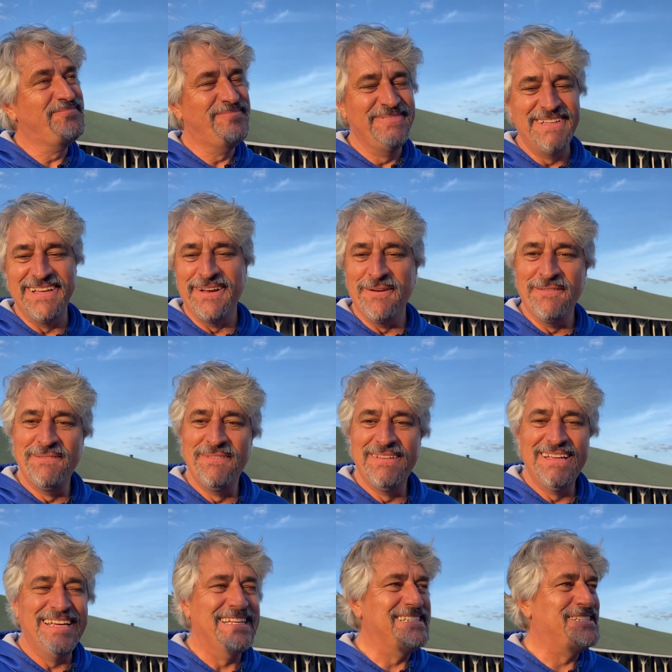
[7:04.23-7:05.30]
you know,
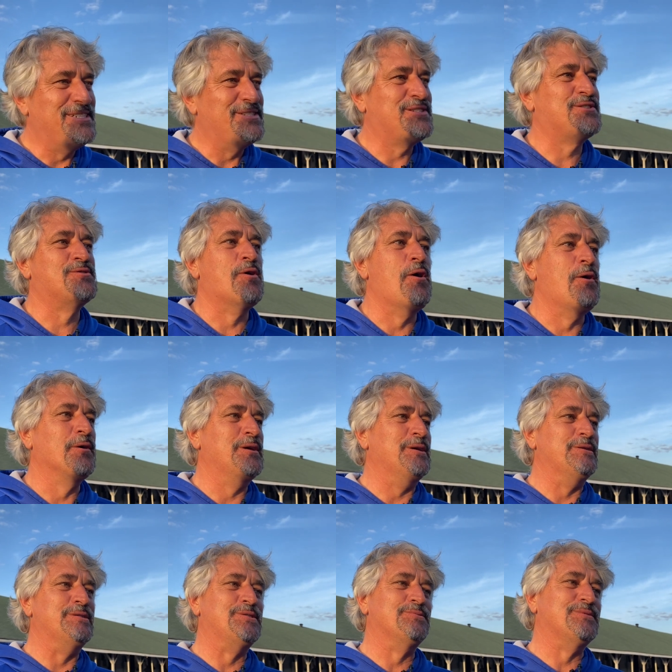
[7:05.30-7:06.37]
his strong
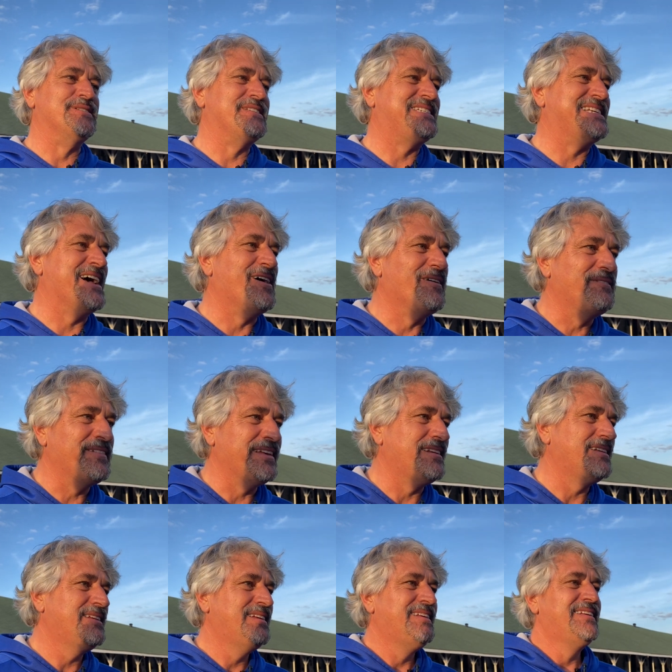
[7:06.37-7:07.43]
usual self. And,
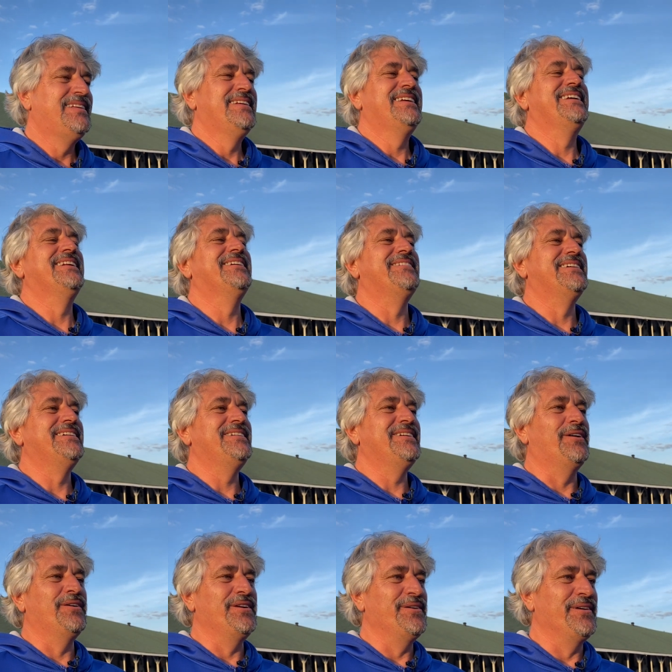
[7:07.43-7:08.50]
you know,
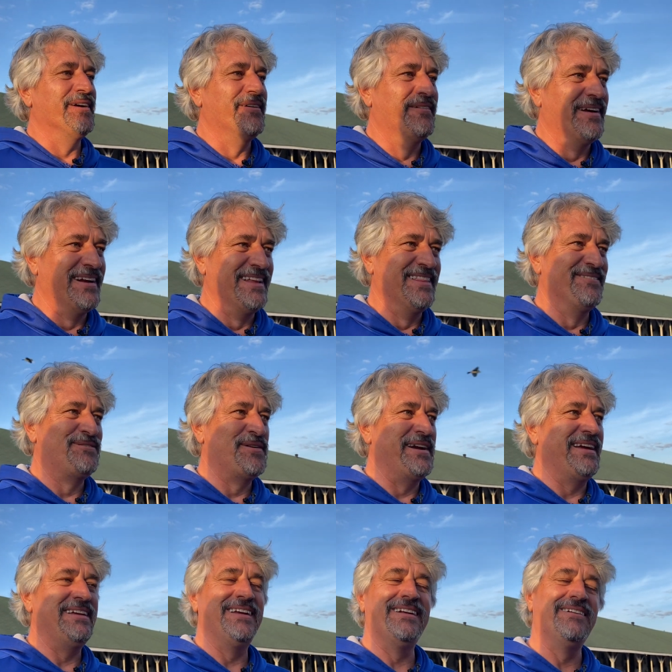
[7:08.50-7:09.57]
are you going to run in the free?
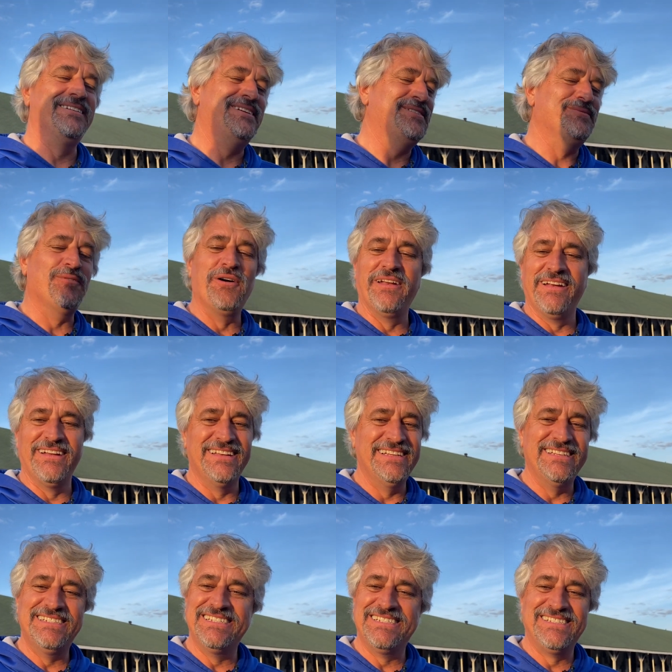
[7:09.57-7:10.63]
You know, it
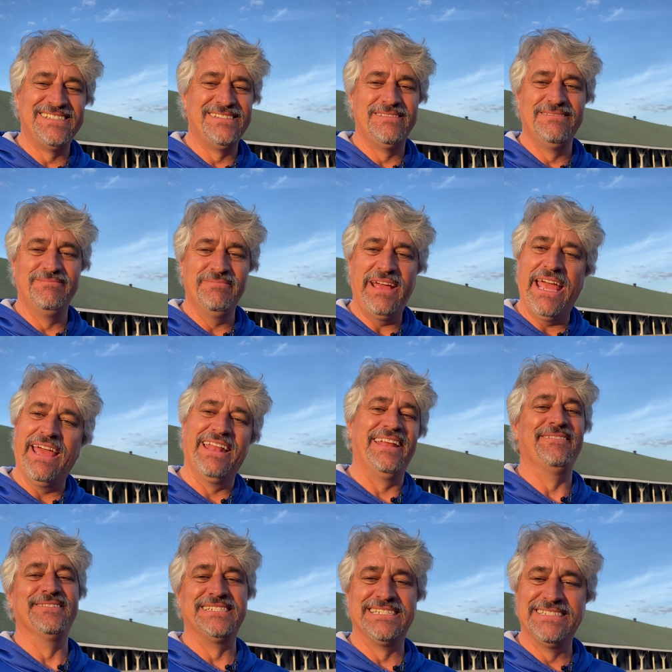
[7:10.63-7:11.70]

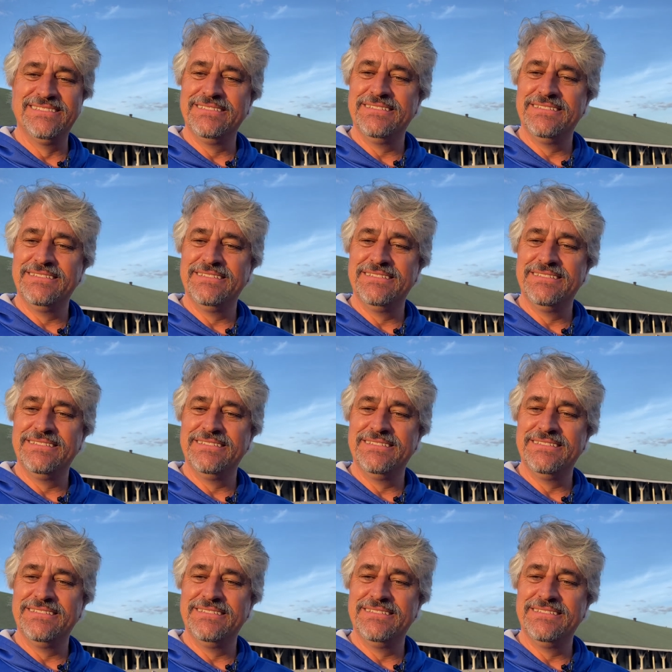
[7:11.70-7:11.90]
was